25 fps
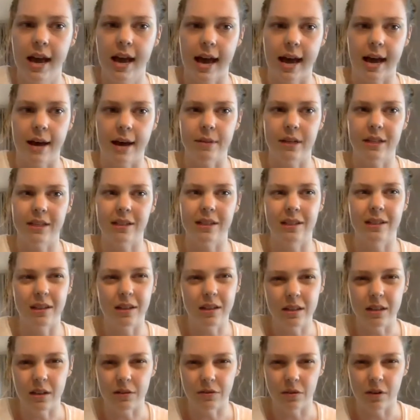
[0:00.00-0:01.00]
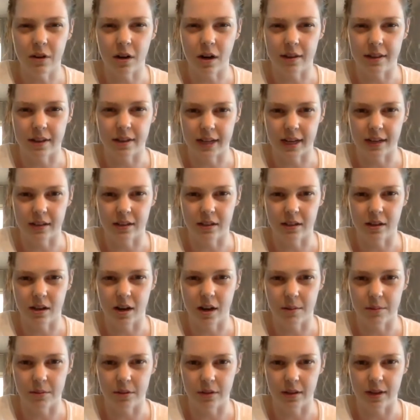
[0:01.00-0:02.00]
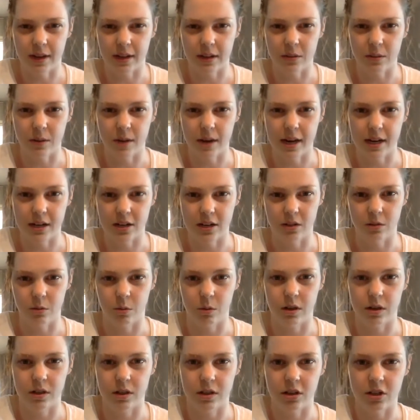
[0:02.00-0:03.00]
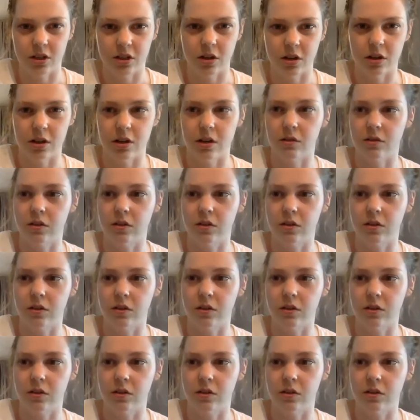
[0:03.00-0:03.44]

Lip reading: it's a little different on the desktop. So that's why I just wanted to show you.